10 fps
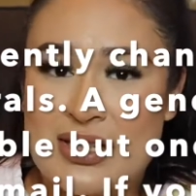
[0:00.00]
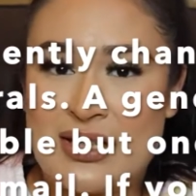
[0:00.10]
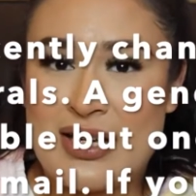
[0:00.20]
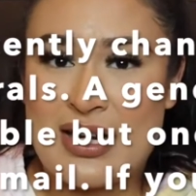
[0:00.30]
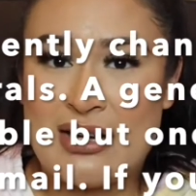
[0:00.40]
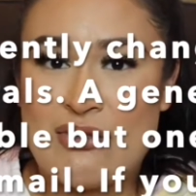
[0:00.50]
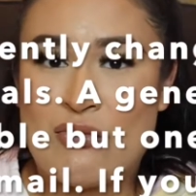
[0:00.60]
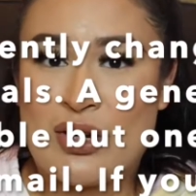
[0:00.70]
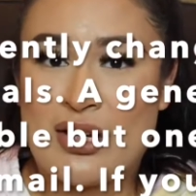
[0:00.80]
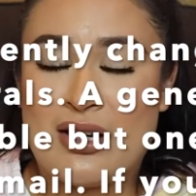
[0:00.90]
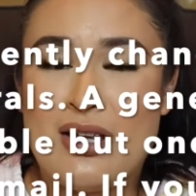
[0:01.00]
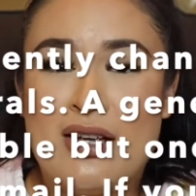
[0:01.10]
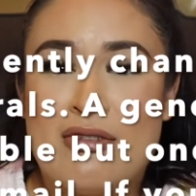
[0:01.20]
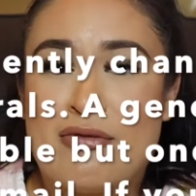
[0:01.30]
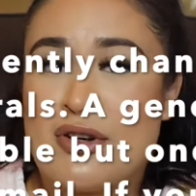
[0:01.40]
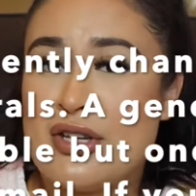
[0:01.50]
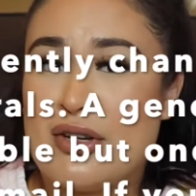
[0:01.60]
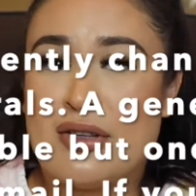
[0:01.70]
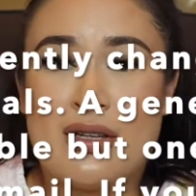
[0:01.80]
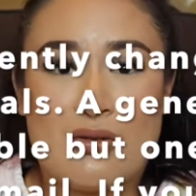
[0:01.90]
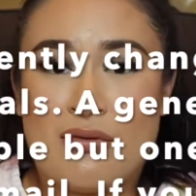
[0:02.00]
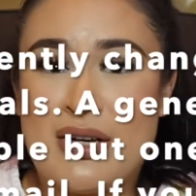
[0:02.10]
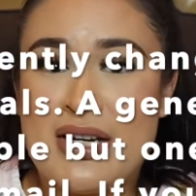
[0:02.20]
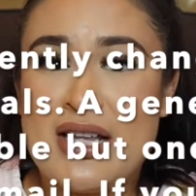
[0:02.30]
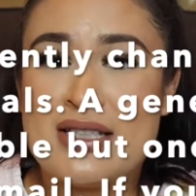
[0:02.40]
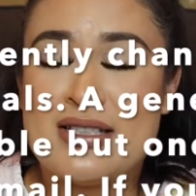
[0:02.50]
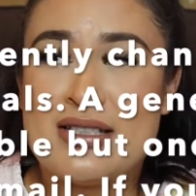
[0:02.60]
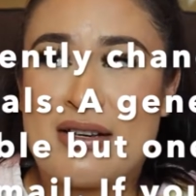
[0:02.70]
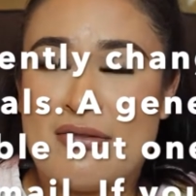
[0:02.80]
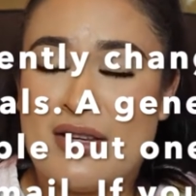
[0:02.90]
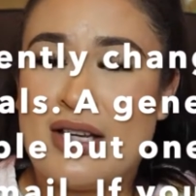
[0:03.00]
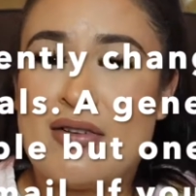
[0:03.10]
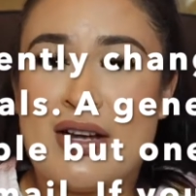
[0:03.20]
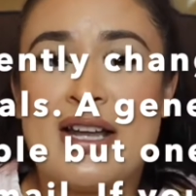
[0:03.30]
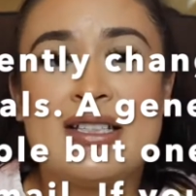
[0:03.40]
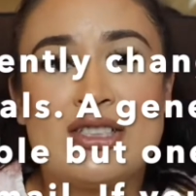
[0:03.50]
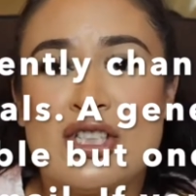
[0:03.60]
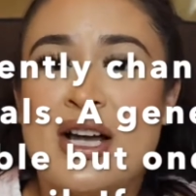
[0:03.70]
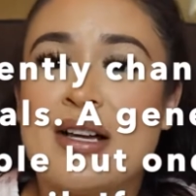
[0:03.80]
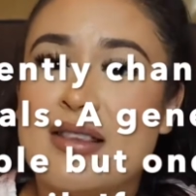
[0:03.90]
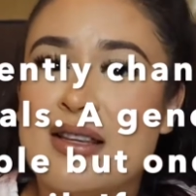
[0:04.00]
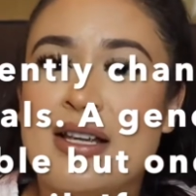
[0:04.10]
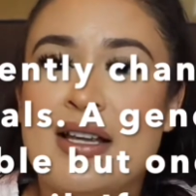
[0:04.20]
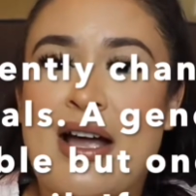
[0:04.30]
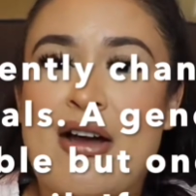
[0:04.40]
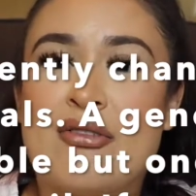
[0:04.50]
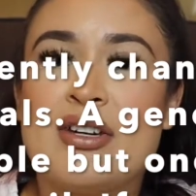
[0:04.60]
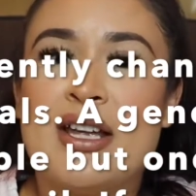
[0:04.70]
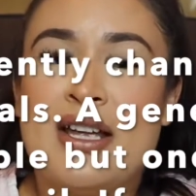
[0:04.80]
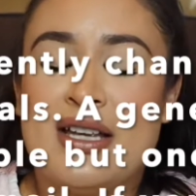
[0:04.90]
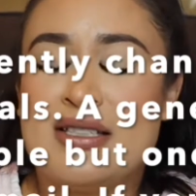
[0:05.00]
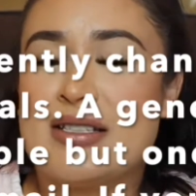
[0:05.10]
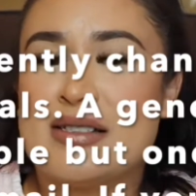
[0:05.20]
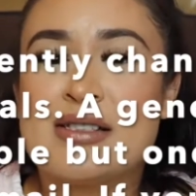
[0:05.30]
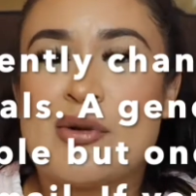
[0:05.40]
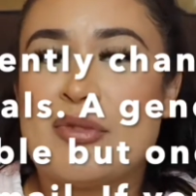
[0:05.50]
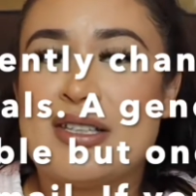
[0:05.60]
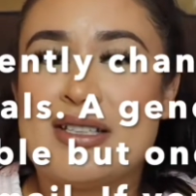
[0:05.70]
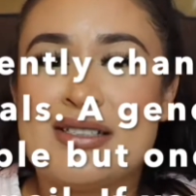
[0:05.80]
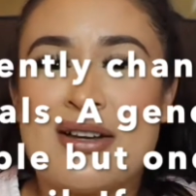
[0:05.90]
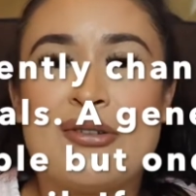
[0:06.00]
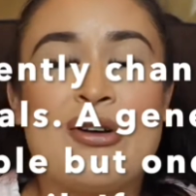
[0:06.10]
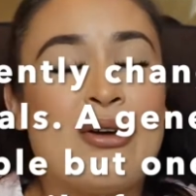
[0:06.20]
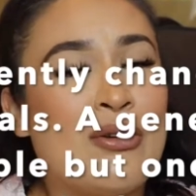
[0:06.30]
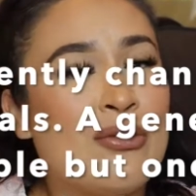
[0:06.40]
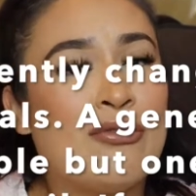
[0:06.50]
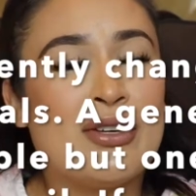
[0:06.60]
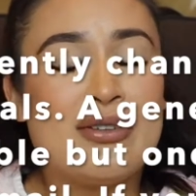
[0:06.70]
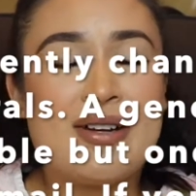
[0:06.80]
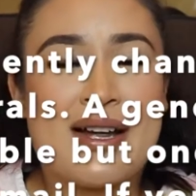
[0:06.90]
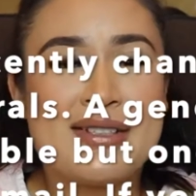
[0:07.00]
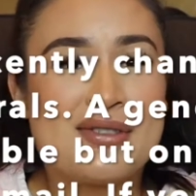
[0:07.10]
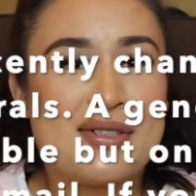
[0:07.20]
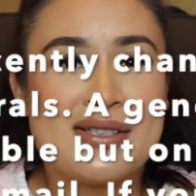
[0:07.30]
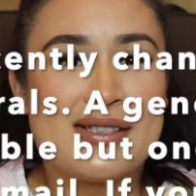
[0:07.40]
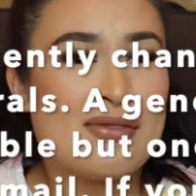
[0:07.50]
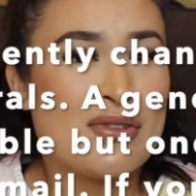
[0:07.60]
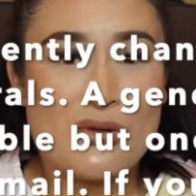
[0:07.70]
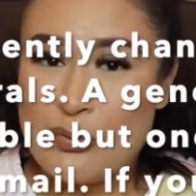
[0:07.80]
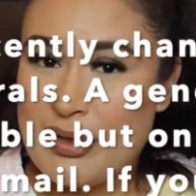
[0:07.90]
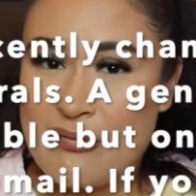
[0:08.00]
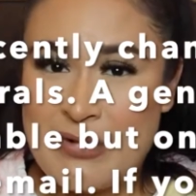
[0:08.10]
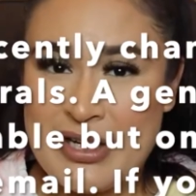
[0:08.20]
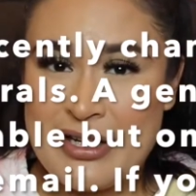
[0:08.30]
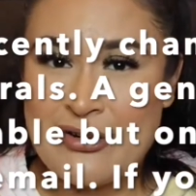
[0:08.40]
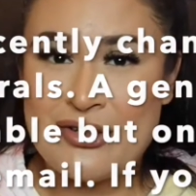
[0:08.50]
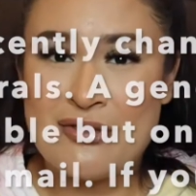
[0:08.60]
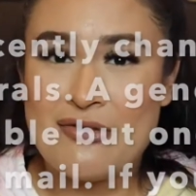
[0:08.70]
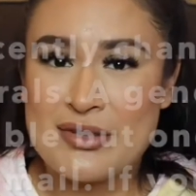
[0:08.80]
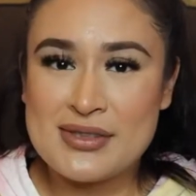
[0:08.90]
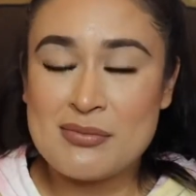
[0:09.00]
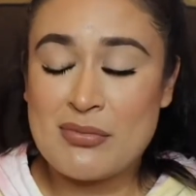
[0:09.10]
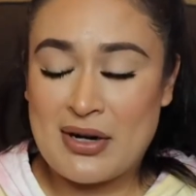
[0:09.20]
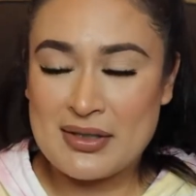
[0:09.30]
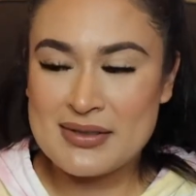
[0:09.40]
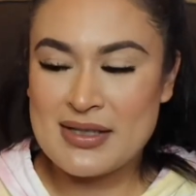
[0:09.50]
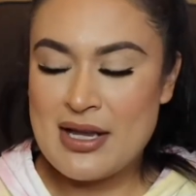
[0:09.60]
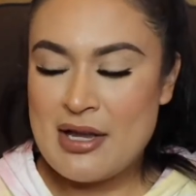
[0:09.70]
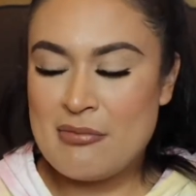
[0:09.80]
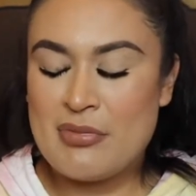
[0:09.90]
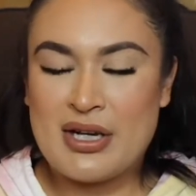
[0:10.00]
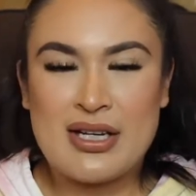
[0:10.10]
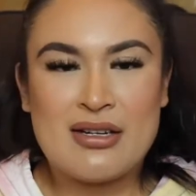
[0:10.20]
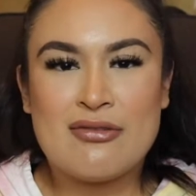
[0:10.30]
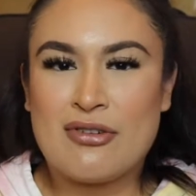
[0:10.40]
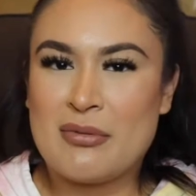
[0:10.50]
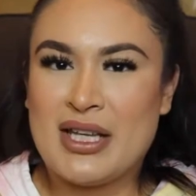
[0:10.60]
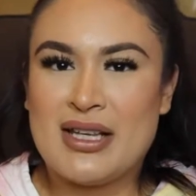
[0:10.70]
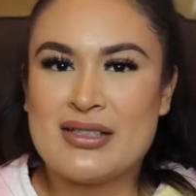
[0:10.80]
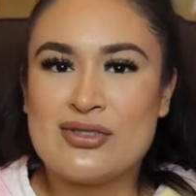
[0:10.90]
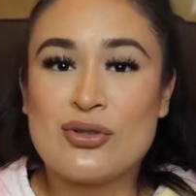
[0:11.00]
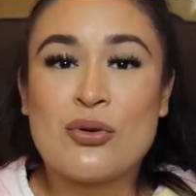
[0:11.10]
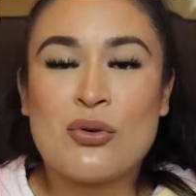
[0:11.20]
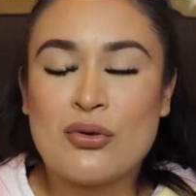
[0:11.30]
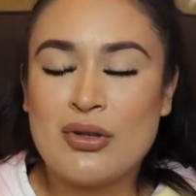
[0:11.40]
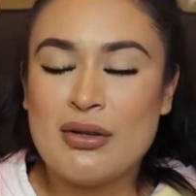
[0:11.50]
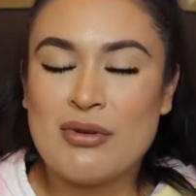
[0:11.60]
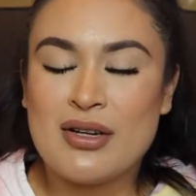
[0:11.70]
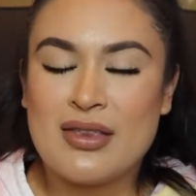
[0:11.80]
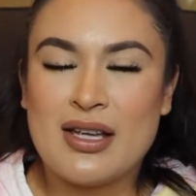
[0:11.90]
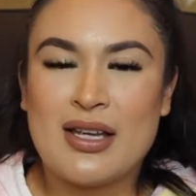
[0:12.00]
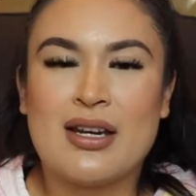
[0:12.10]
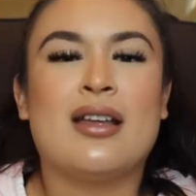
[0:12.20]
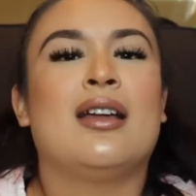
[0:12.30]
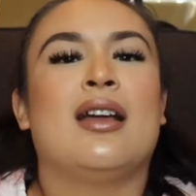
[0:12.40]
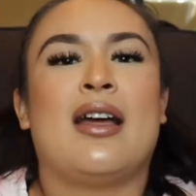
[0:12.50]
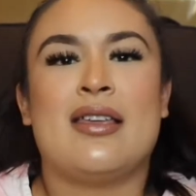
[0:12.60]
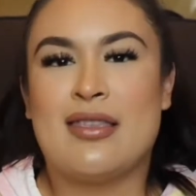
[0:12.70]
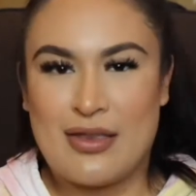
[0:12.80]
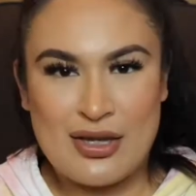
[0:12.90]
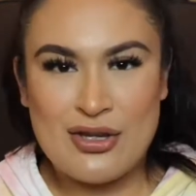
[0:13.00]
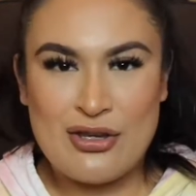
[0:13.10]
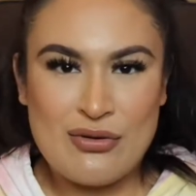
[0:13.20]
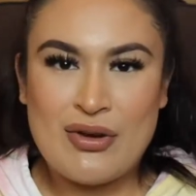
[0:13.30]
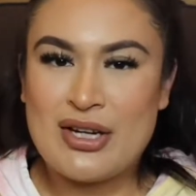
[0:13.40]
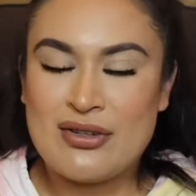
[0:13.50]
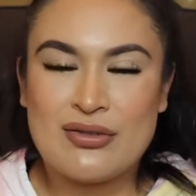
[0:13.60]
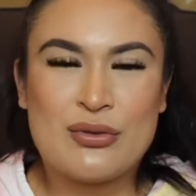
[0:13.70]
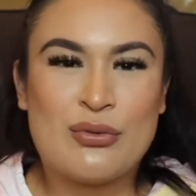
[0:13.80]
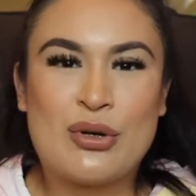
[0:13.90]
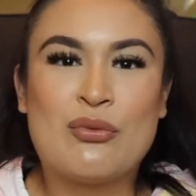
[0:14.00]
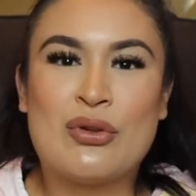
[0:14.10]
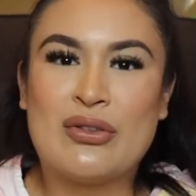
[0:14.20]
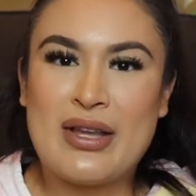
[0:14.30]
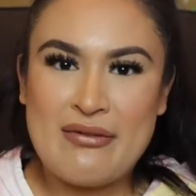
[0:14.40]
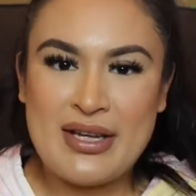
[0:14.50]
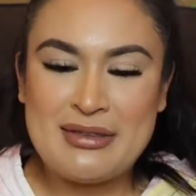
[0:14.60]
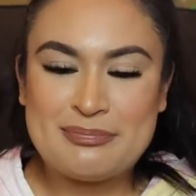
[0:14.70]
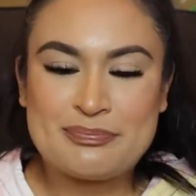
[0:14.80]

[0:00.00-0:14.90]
in getting one for your little one, definitely go ahead and check the link out. It does come with a discount code for you guys, so you can save a little bit of money on your first box. But for me, it's totally worth it. I think you and your little one will love it.